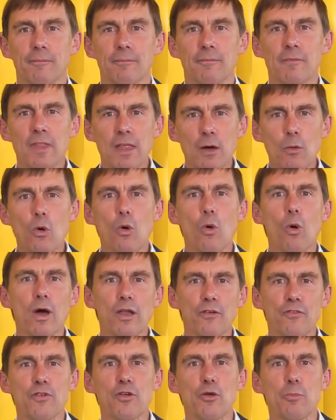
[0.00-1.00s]
There were quite
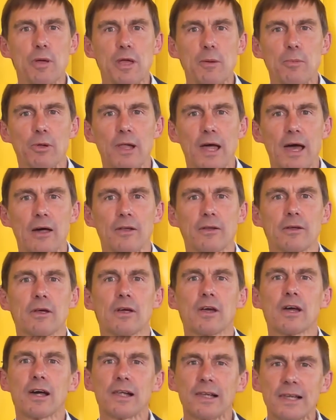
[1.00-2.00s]
a few people out,
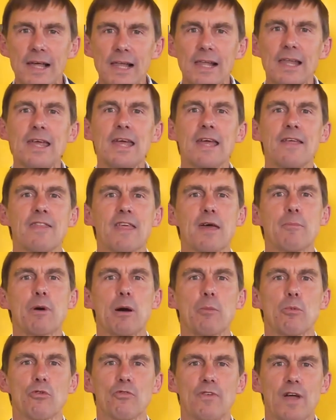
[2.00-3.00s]
clearly in their
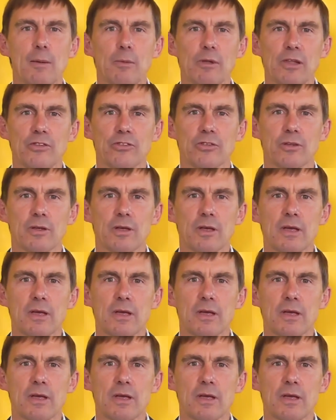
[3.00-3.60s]
bubble families.